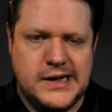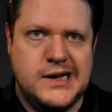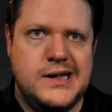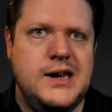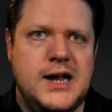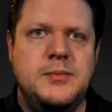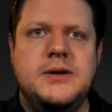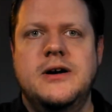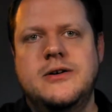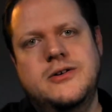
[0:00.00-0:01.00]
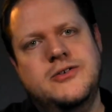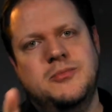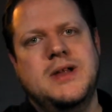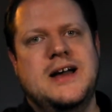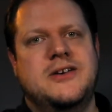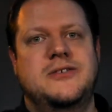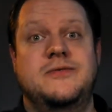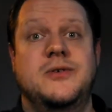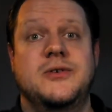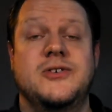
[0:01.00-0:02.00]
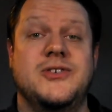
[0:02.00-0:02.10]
unnamed characters in Blackstone Fortress,